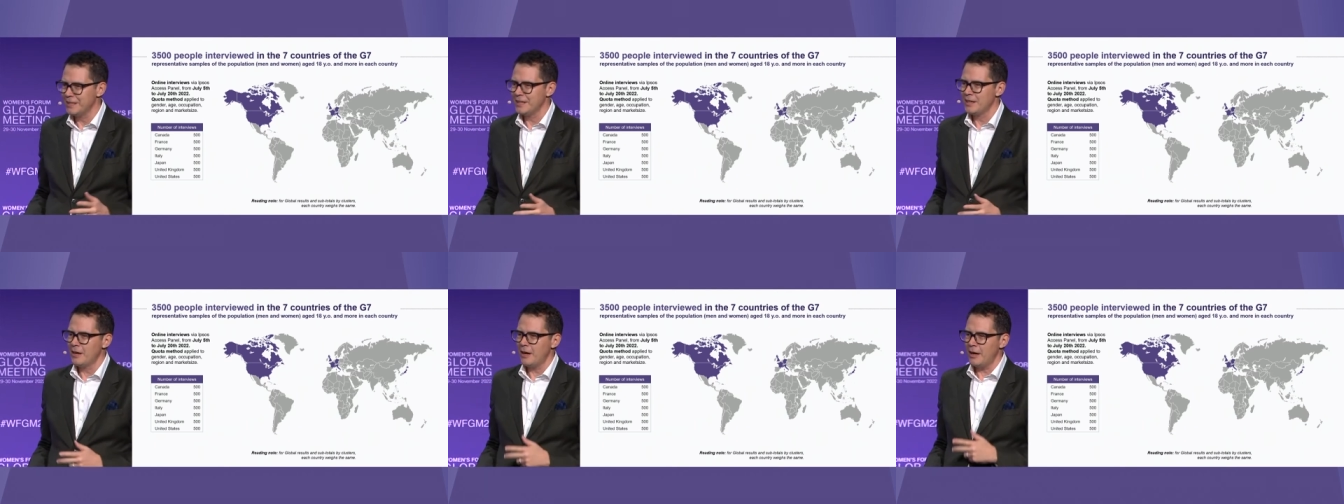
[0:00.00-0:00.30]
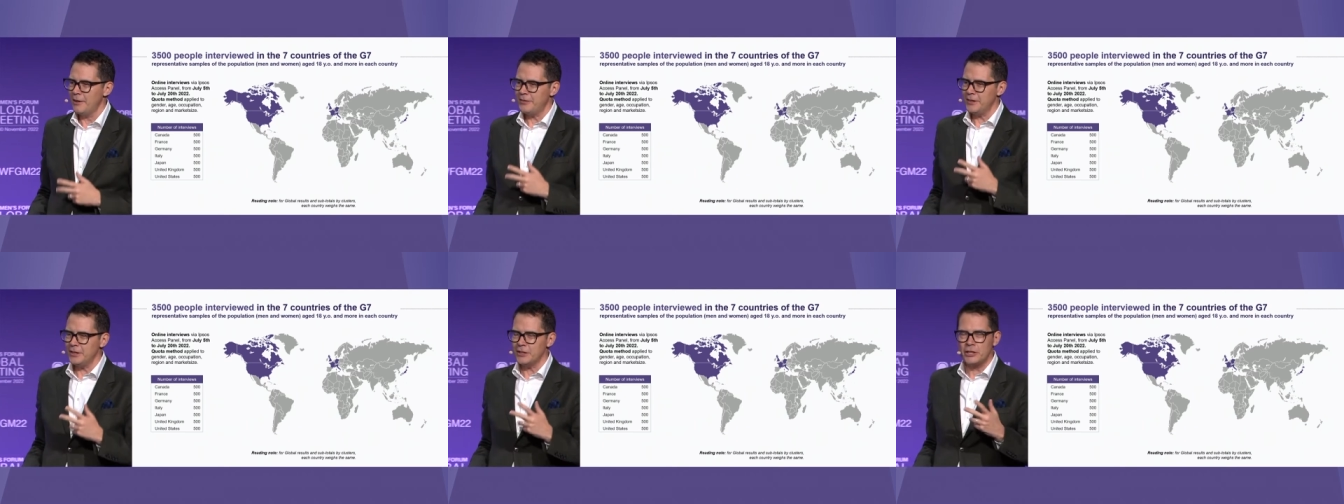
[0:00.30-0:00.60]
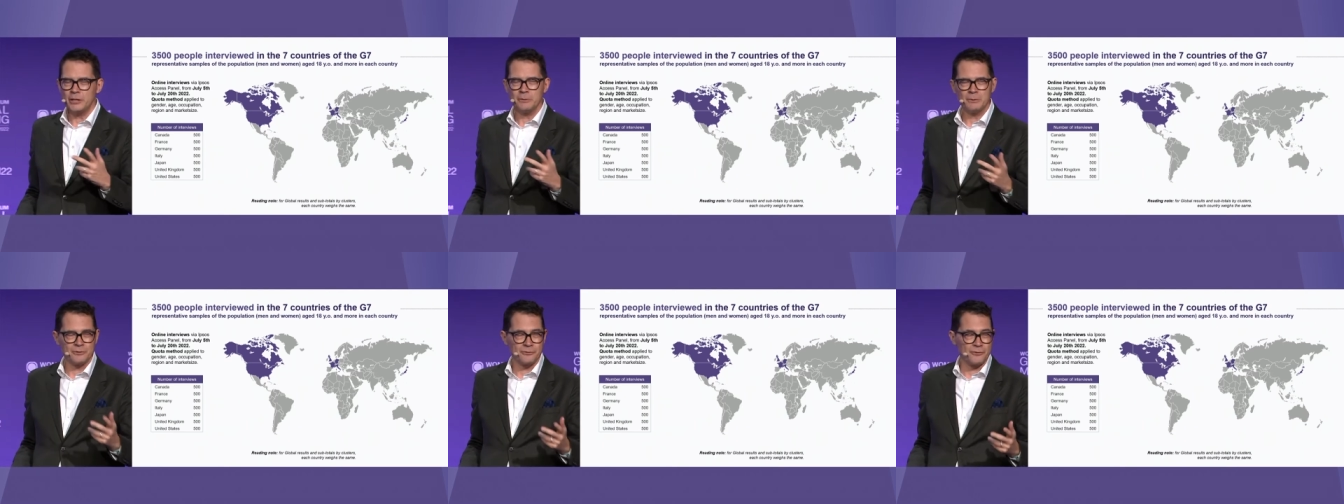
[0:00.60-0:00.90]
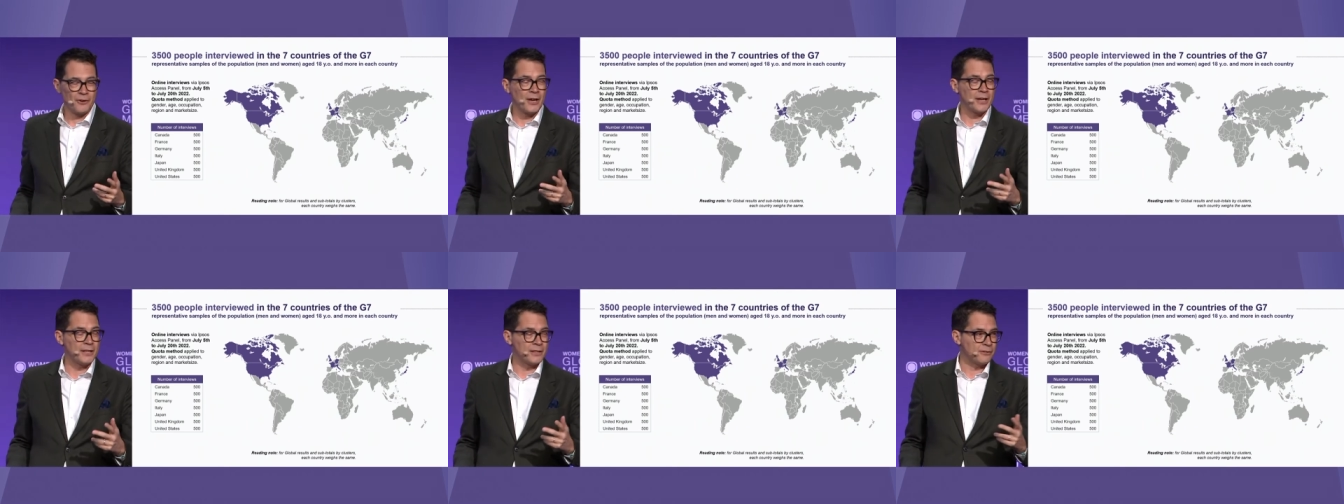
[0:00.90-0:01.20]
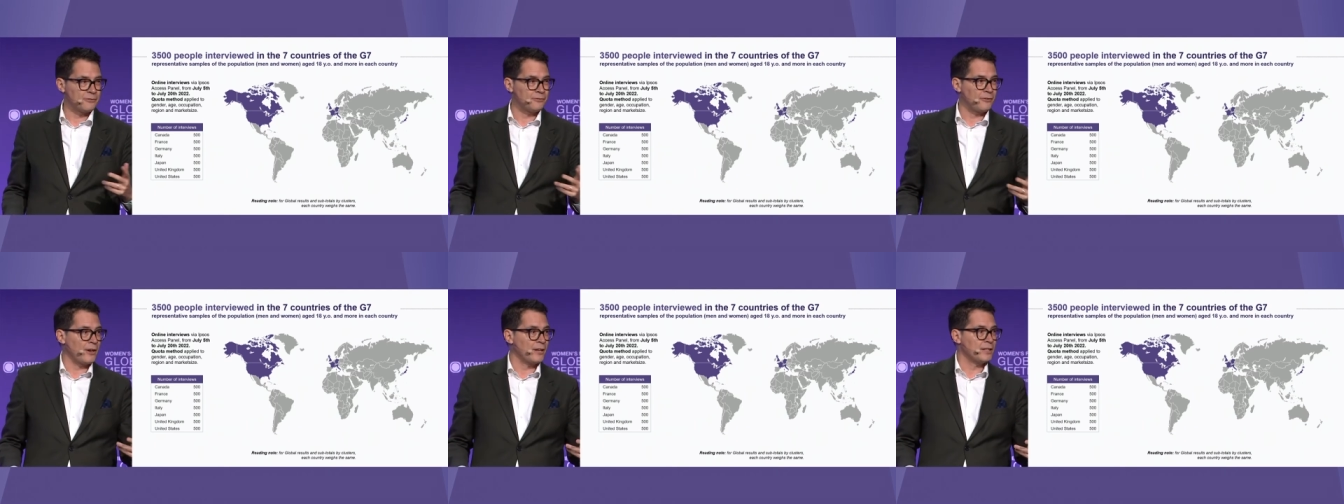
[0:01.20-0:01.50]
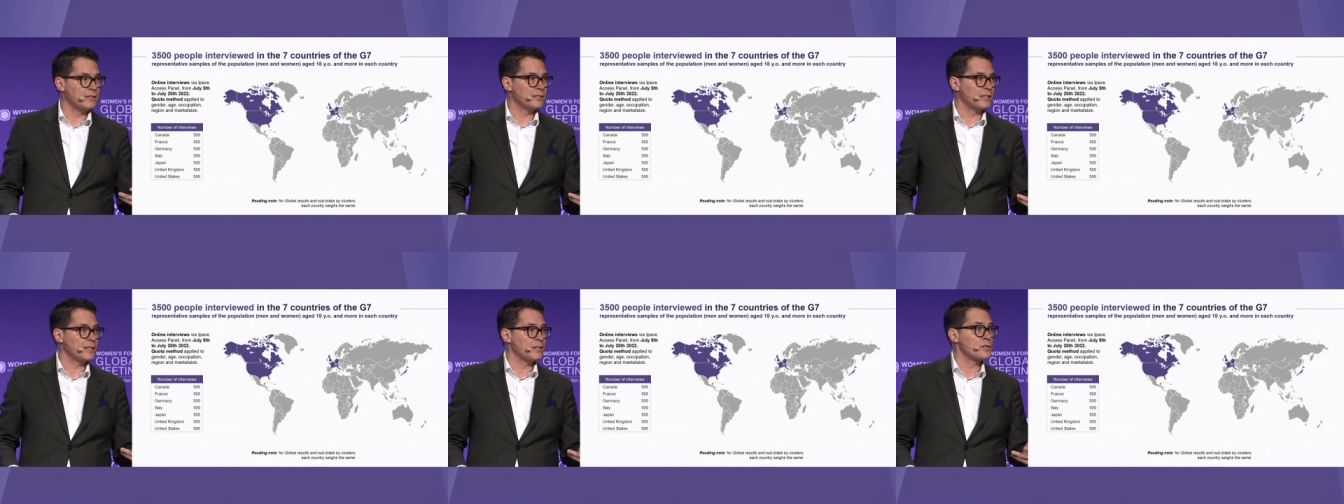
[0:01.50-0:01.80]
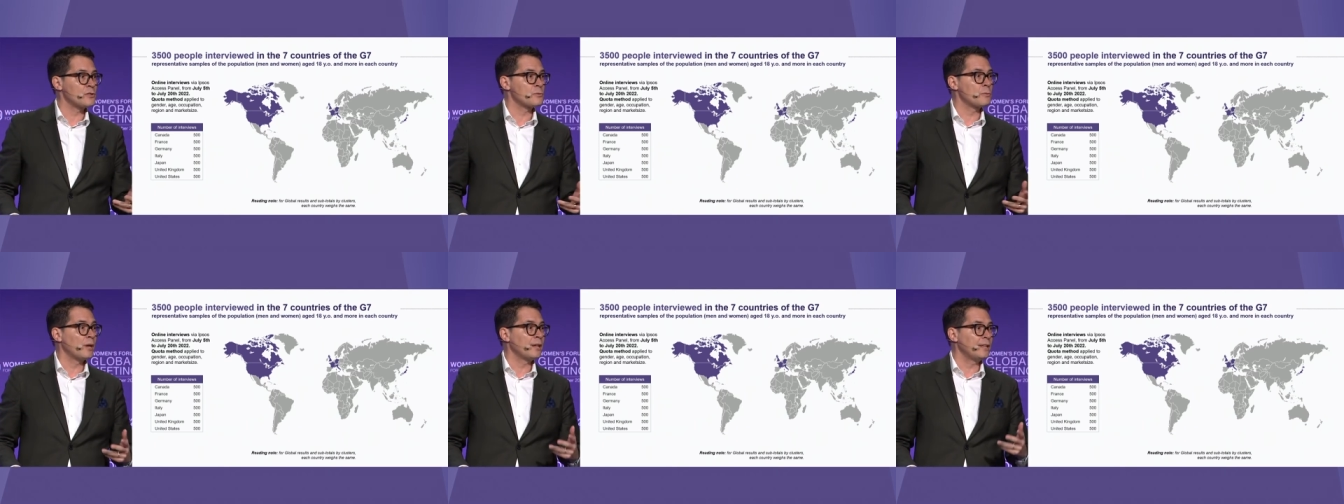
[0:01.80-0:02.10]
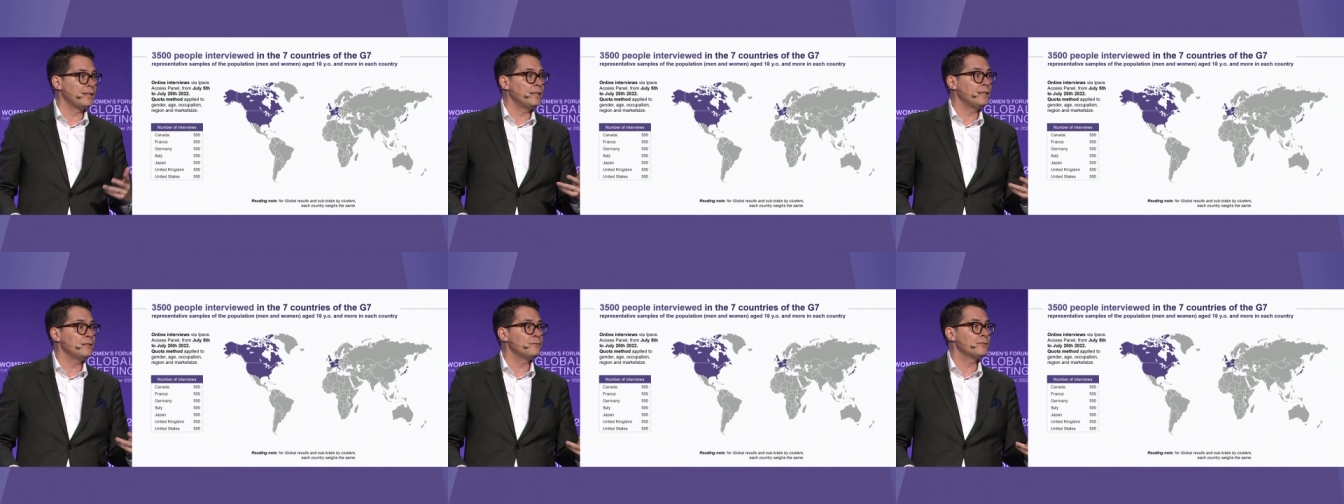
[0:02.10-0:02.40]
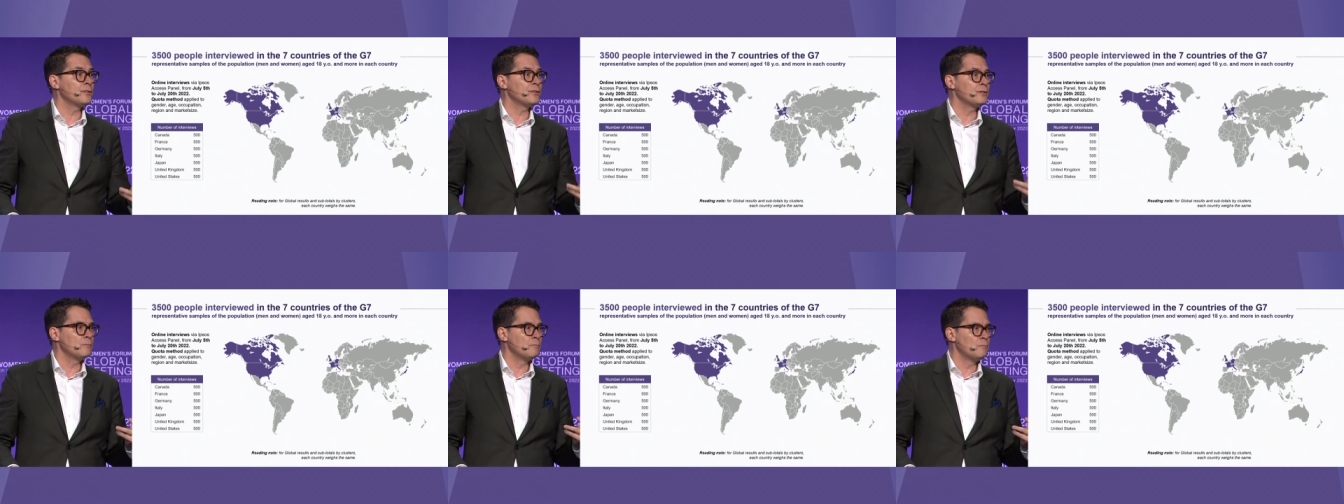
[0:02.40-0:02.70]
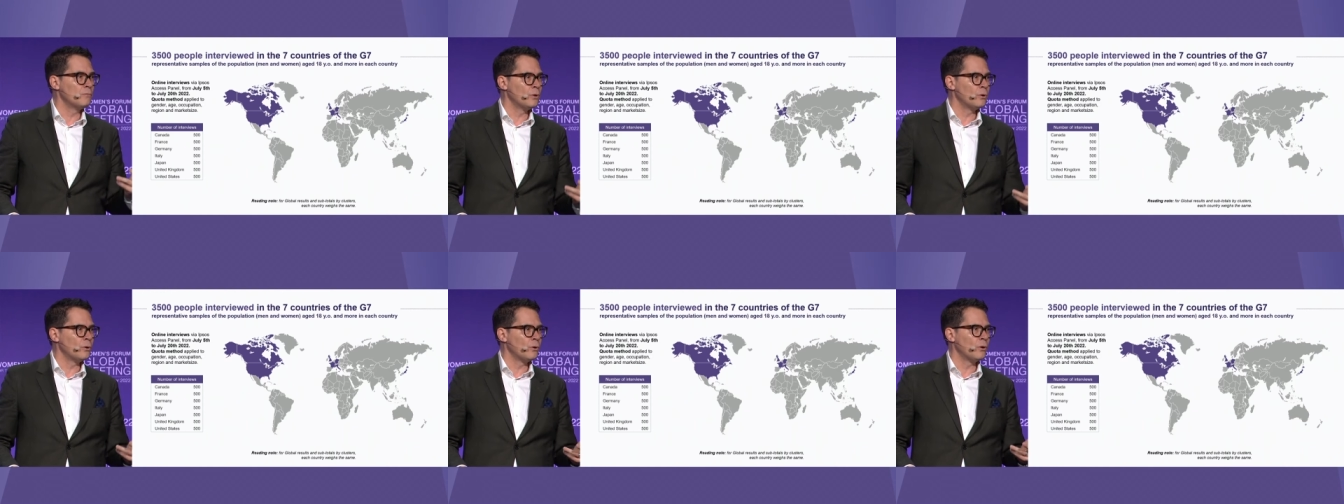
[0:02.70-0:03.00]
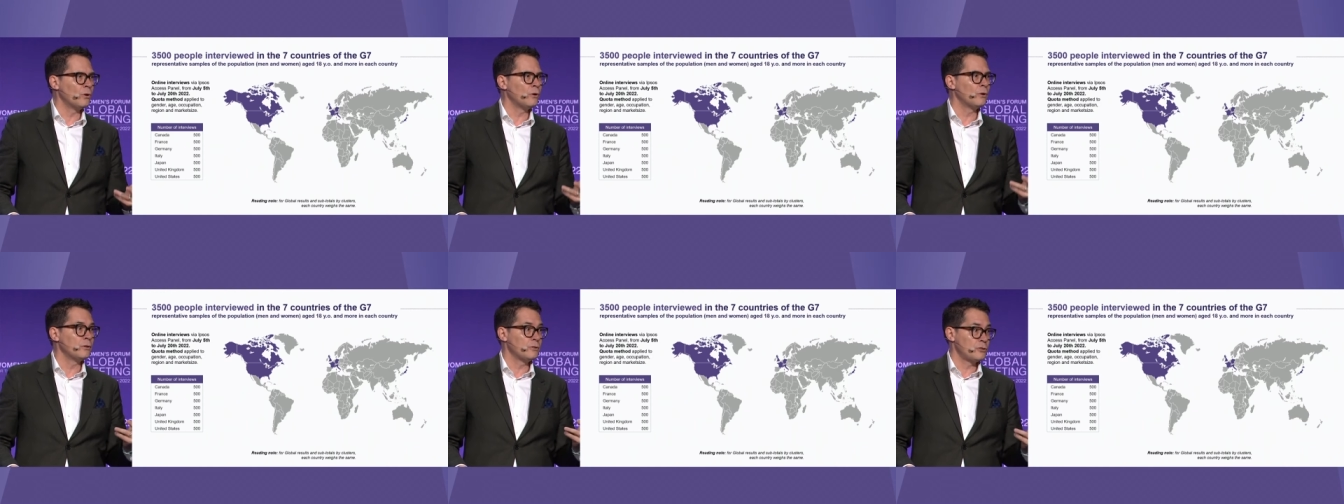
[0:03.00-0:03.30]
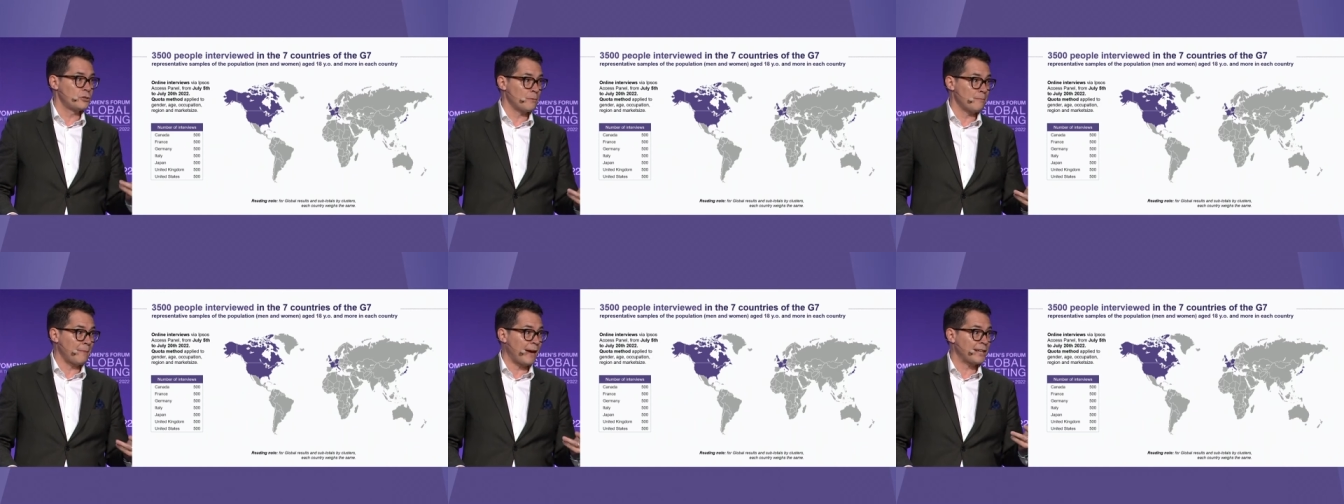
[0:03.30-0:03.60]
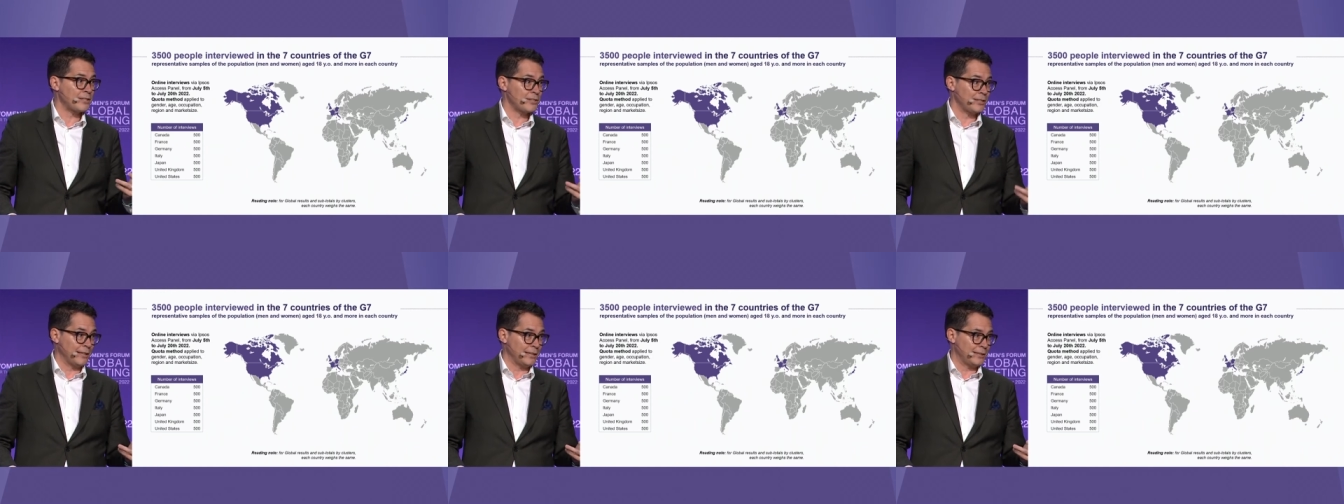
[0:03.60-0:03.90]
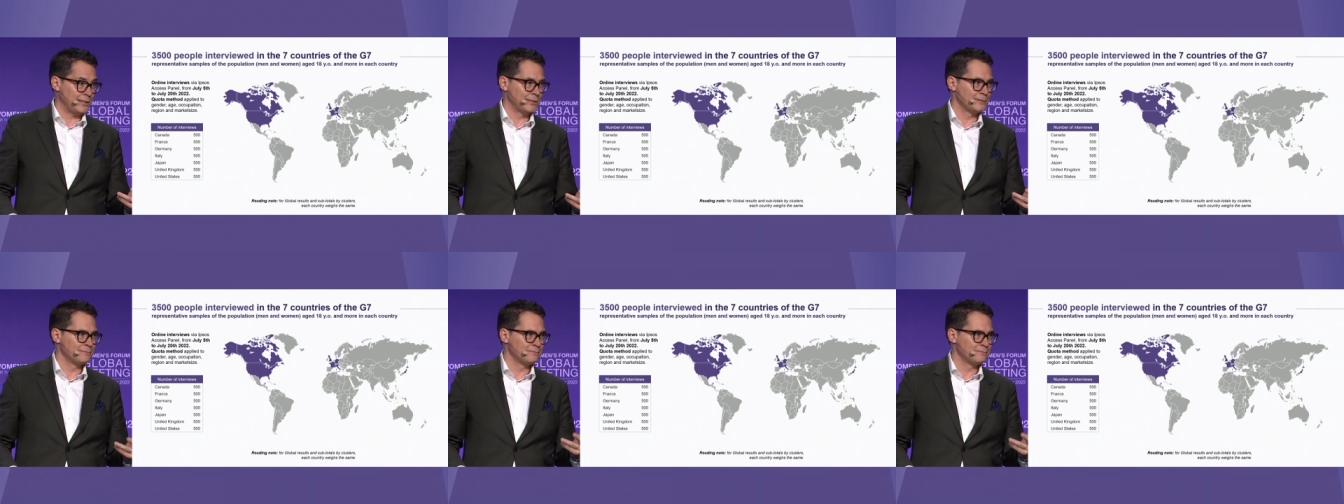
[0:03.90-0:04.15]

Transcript: I think you would find the findings were even more dramatic